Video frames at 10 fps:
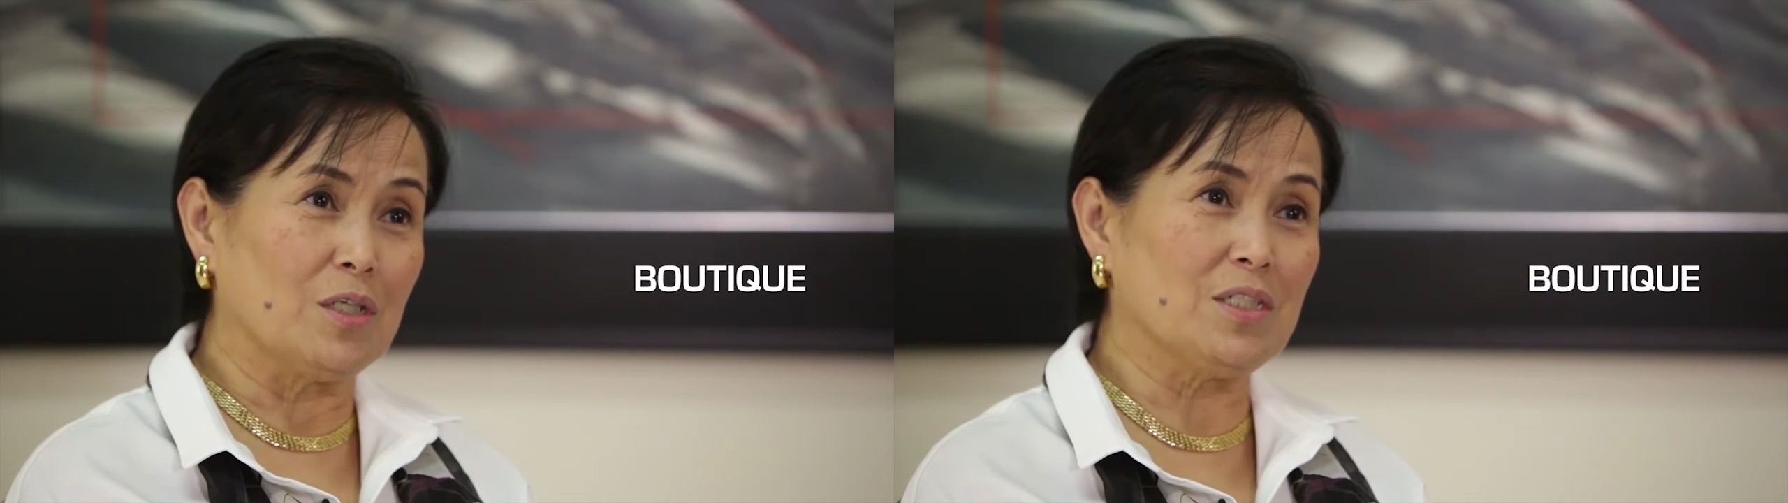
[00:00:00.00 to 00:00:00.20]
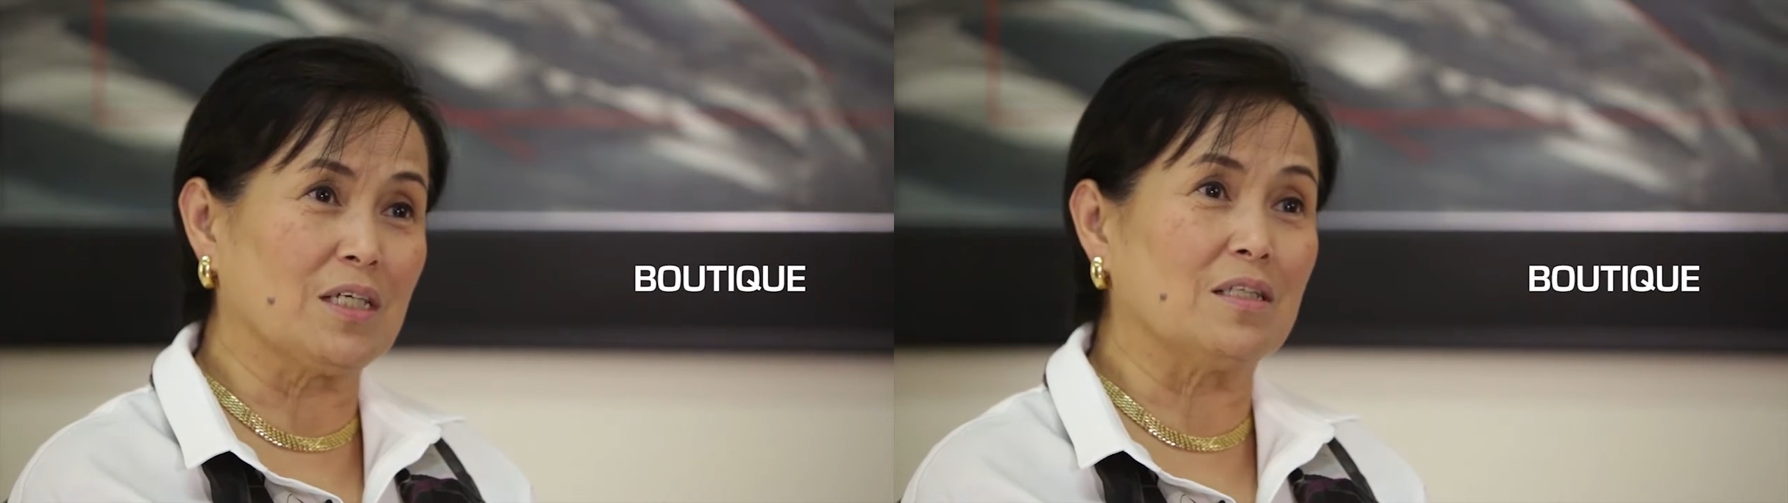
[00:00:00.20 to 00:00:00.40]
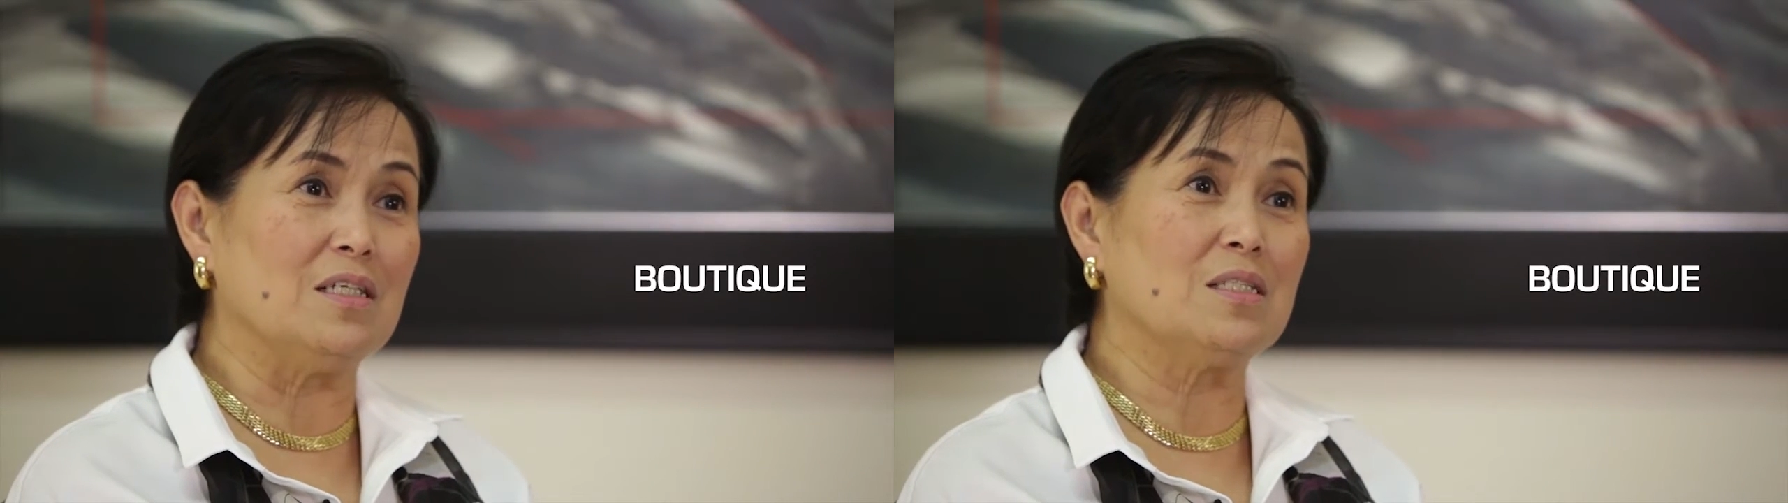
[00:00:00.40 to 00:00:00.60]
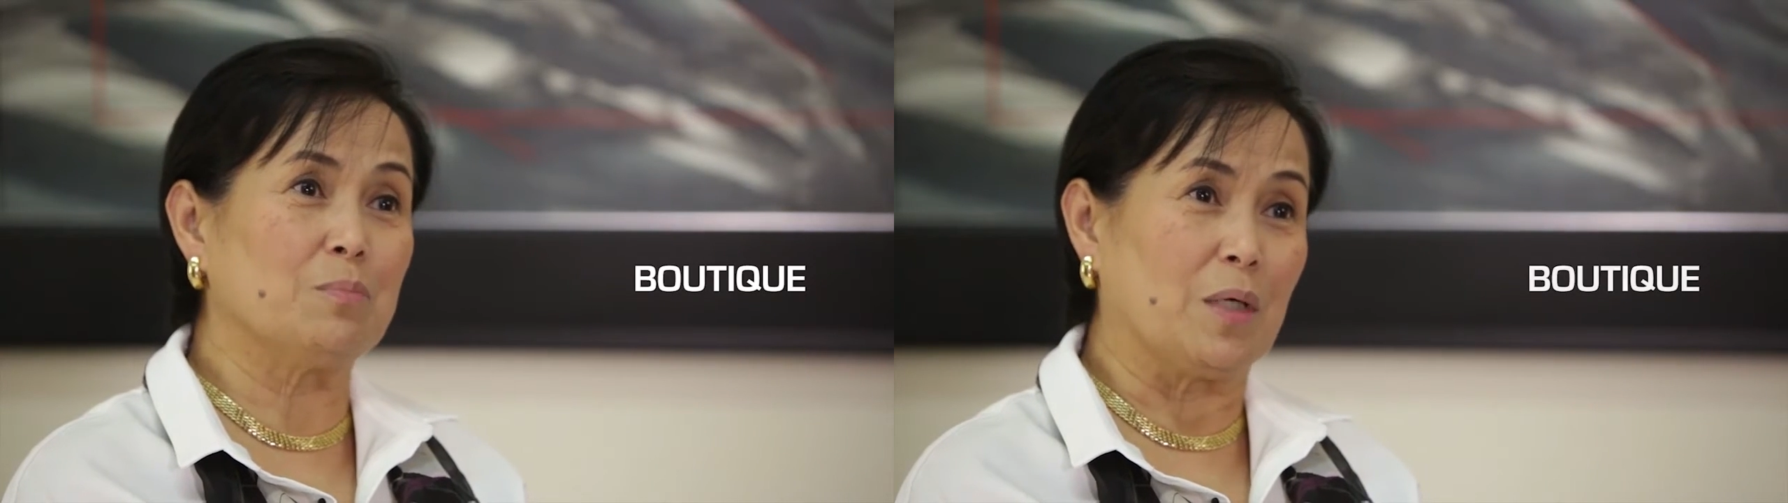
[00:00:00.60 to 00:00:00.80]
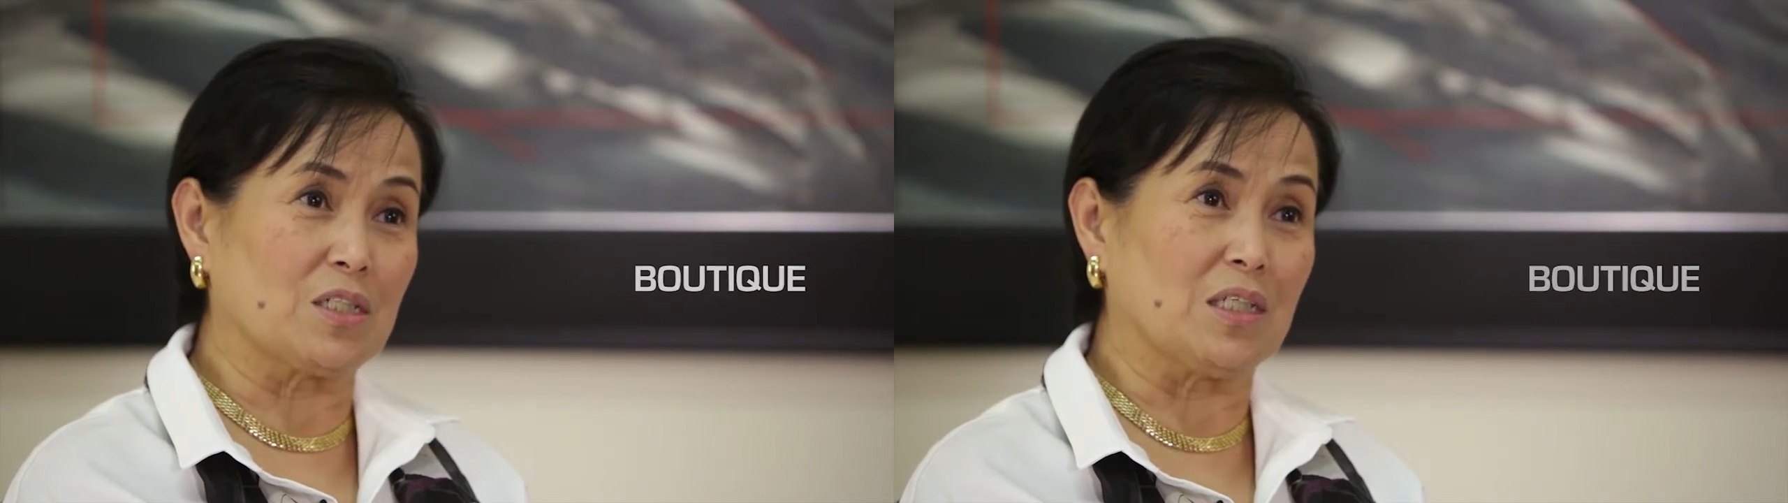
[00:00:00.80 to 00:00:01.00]
project
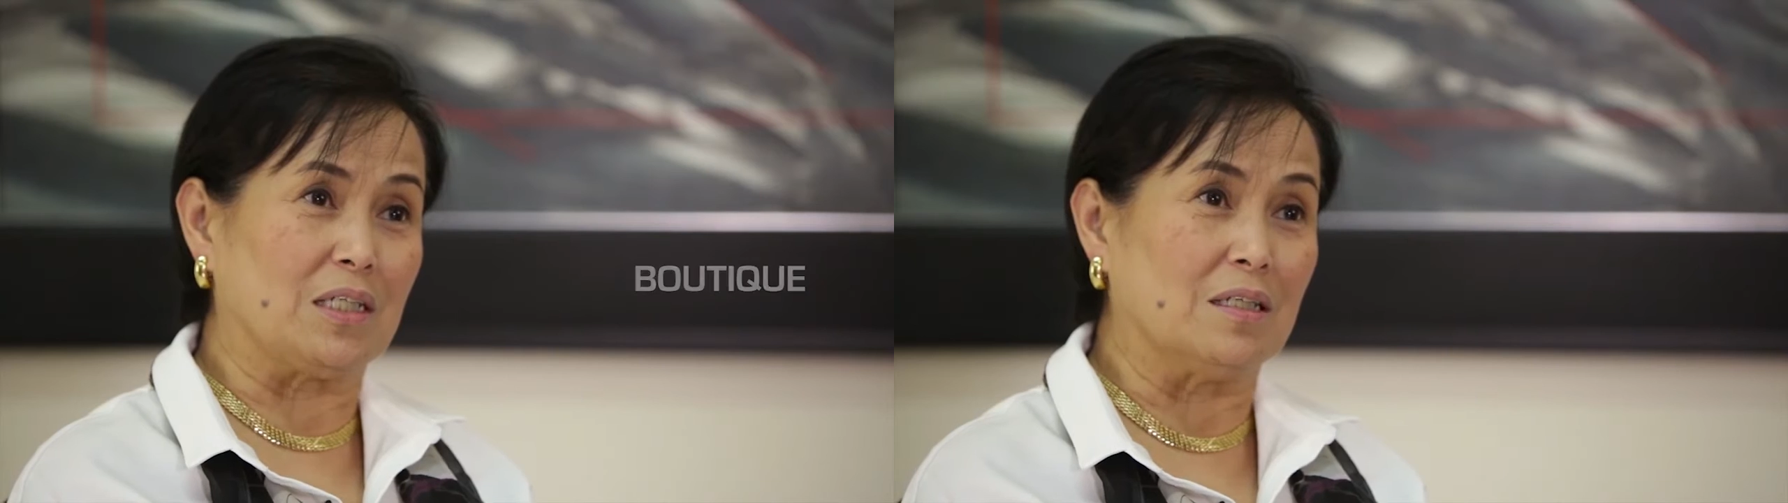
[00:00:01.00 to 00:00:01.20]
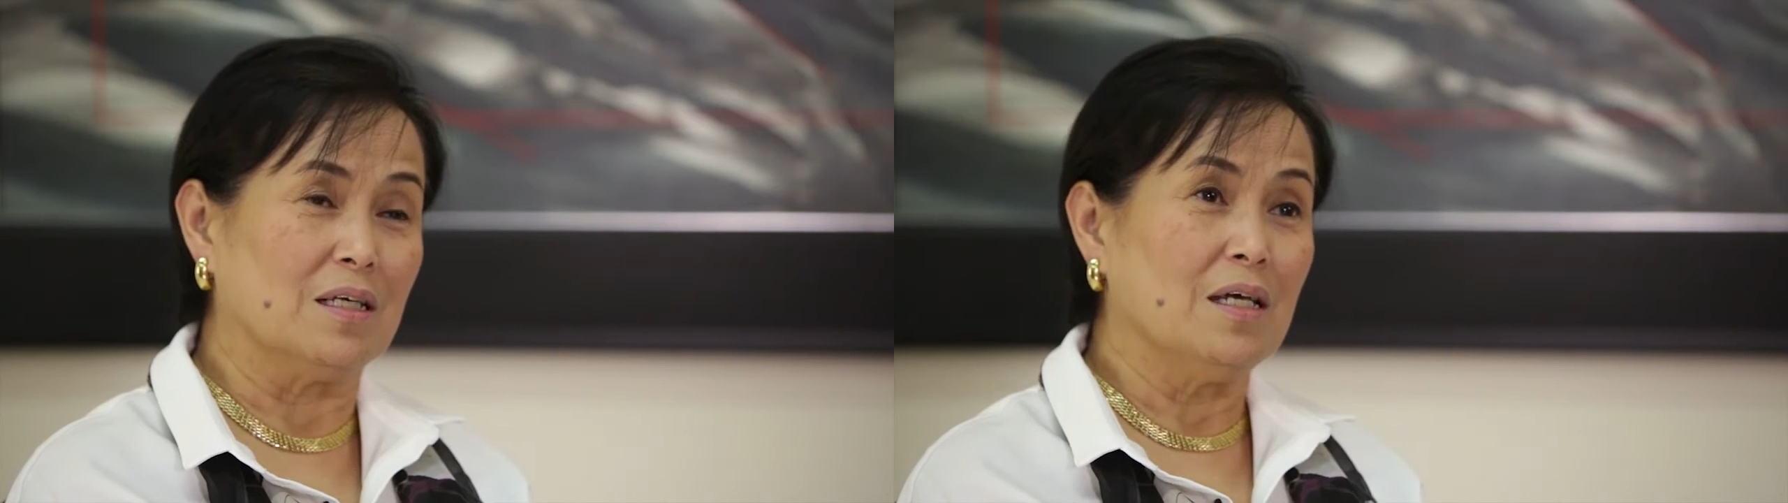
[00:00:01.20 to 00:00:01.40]
is special,